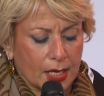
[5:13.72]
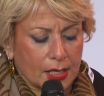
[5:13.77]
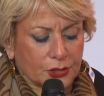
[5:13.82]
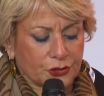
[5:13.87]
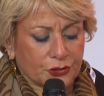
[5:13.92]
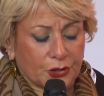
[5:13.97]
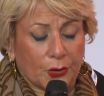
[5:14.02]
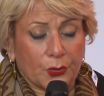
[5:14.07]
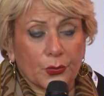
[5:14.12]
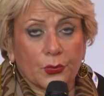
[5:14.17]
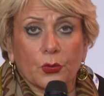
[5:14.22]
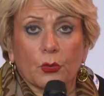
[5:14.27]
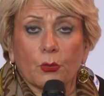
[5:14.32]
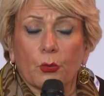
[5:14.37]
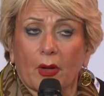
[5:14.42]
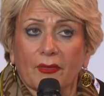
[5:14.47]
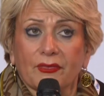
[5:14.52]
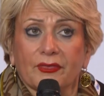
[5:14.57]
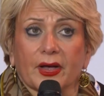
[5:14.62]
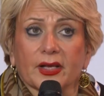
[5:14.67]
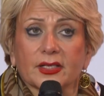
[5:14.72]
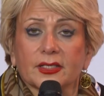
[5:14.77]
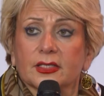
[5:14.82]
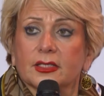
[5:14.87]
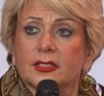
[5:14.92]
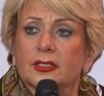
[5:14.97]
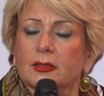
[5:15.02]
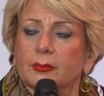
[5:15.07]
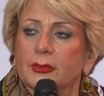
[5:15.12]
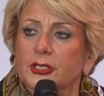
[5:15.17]
So what
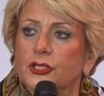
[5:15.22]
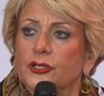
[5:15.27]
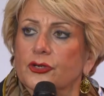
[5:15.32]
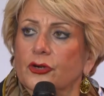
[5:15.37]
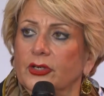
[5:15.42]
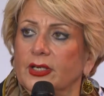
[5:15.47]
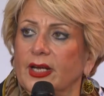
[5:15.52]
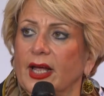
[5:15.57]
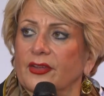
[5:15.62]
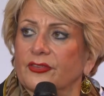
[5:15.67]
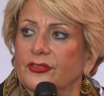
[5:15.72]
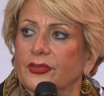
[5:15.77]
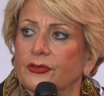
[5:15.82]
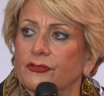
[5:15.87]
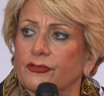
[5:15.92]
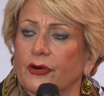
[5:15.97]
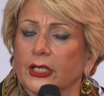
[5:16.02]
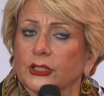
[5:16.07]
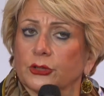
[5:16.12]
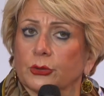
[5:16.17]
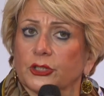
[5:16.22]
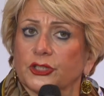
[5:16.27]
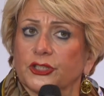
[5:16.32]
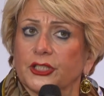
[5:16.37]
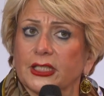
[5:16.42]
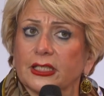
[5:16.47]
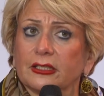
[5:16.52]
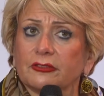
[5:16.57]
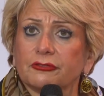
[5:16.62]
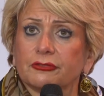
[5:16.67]
does the Mission on Cancer try to
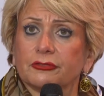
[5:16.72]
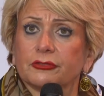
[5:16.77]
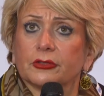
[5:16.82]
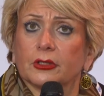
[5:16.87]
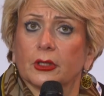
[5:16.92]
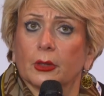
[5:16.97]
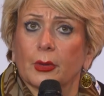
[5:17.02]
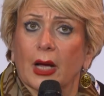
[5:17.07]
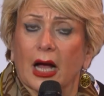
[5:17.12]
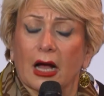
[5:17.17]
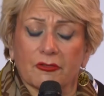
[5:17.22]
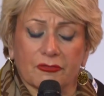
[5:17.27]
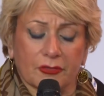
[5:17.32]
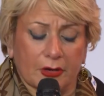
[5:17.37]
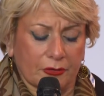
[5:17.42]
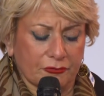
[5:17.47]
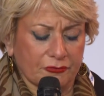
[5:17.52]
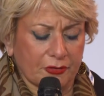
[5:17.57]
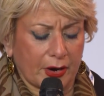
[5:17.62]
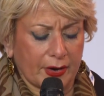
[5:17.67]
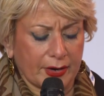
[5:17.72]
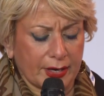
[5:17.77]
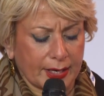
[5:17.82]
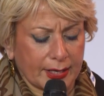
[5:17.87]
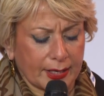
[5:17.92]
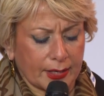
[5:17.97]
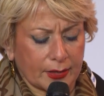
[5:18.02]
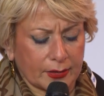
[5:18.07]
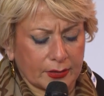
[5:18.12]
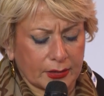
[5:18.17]
achieve? We have a
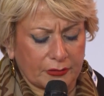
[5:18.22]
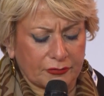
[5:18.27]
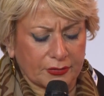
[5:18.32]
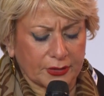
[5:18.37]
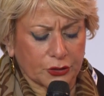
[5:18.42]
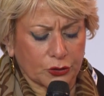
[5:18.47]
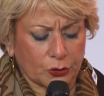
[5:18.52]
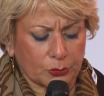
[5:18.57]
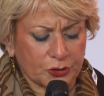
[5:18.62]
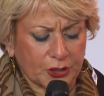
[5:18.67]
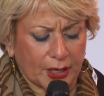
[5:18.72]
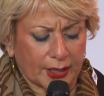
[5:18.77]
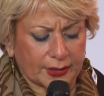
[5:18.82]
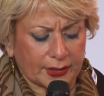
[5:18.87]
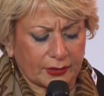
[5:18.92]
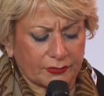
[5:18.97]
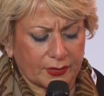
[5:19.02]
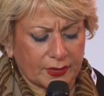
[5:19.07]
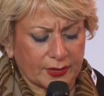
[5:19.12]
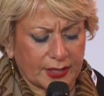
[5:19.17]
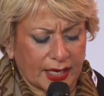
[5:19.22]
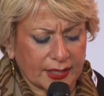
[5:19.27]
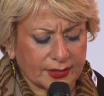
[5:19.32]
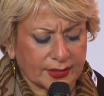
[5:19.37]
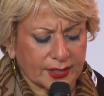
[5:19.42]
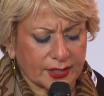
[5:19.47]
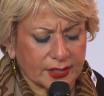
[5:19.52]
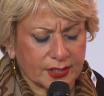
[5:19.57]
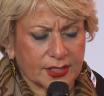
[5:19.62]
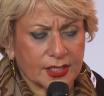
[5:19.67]
very definite objective, and that
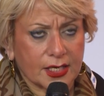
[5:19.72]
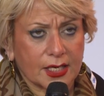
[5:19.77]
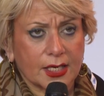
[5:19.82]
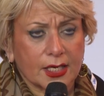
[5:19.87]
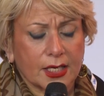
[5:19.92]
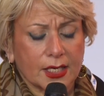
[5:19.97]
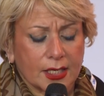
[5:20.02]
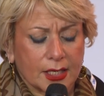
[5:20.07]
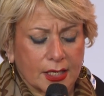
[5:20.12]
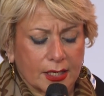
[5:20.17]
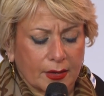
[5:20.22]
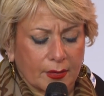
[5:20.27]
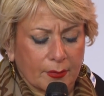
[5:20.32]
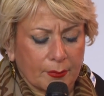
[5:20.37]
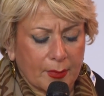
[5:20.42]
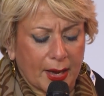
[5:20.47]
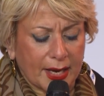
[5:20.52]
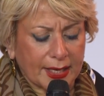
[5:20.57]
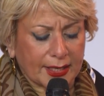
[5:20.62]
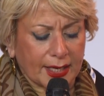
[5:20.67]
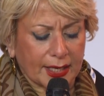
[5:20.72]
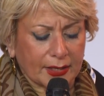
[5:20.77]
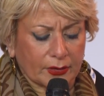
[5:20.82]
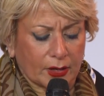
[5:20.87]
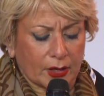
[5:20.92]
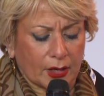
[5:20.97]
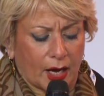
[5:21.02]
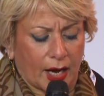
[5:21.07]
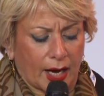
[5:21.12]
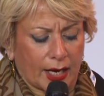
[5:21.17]
is making the
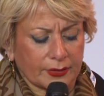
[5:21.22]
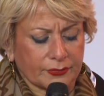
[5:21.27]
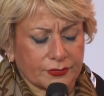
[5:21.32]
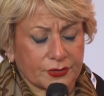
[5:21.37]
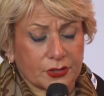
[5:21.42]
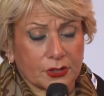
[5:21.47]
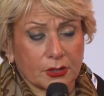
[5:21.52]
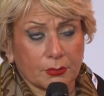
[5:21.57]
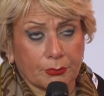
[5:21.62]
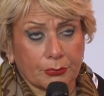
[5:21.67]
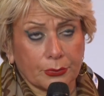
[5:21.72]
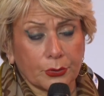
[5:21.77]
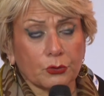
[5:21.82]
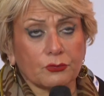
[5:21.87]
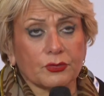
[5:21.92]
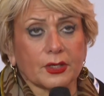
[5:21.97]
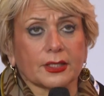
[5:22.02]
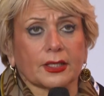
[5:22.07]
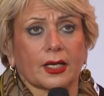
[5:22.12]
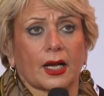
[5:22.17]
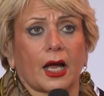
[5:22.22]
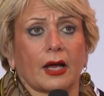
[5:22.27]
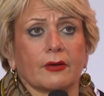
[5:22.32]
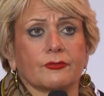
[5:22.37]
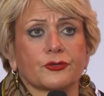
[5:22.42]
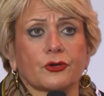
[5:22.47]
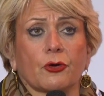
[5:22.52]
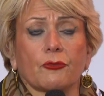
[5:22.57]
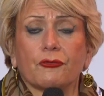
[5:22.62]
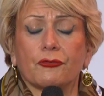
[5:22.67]
lives, improving the
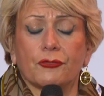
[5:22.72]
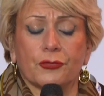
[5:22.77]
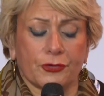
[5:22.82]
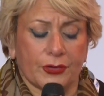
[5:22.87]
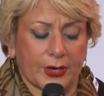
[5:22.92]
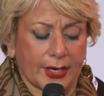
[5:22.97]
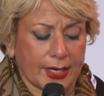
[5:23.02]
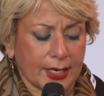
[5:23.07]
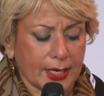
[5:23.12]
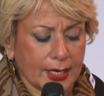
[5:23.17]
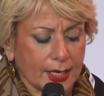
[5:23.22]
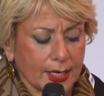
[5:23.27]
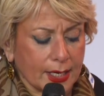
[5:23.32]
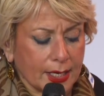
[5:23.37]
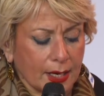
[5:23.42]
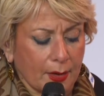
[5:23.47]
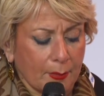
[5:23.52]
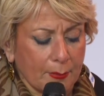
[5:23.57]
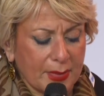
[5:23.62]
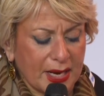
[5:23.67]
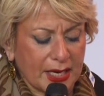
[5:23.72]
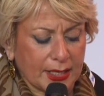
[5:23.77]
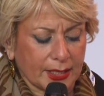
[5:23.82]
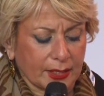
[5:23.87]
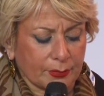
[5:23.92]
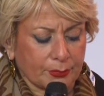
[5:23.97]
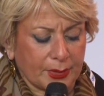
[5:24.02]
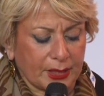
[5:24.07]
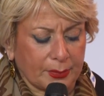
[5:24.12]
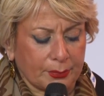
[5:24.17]
lives of 3
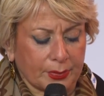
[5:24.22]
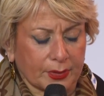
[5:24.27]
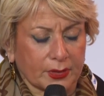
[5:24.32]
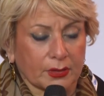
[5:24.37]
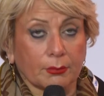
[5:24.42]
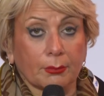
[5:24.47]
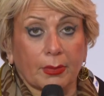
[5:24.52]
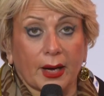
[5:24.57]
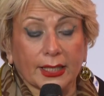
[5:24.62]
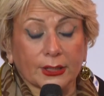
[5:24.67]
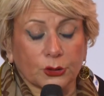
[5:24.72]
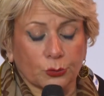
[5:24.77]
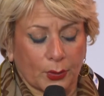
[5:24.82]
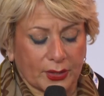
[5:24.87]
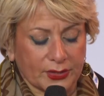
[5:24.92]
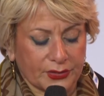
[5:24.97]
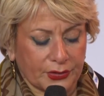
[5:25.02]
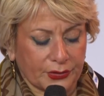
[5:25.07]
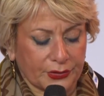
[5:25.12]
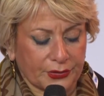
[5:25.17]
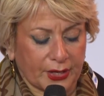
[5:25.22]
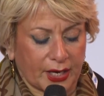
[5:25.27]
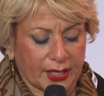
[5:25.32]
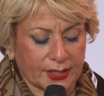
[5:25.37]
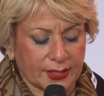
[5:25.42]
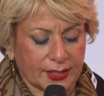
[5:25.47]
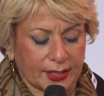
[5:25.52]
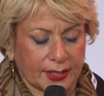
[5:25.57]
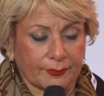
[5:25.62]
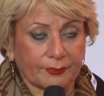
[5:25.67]
million people by
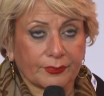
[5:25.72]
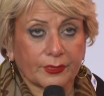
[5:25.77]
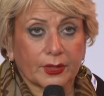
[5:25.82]
2030